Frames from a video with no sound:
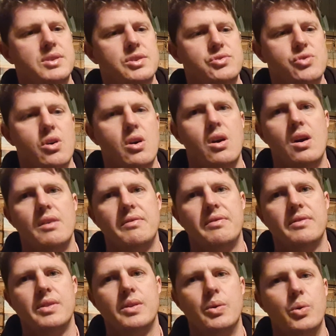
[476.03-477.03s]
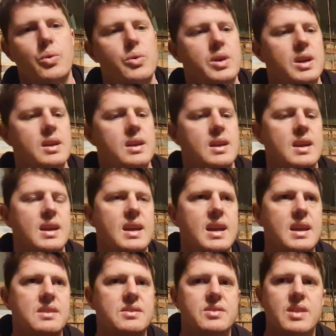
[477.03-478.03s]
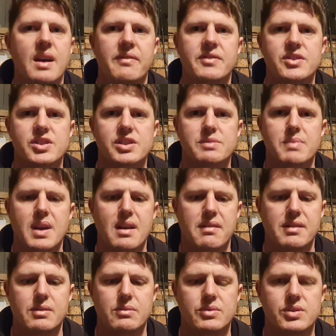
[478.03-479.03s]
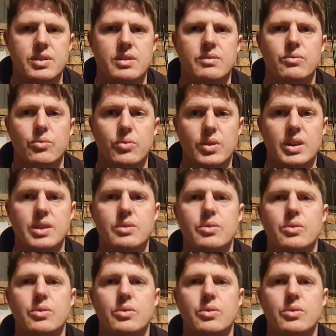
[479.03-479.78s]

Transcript: drive the hook into that fish's mouth, and it was a really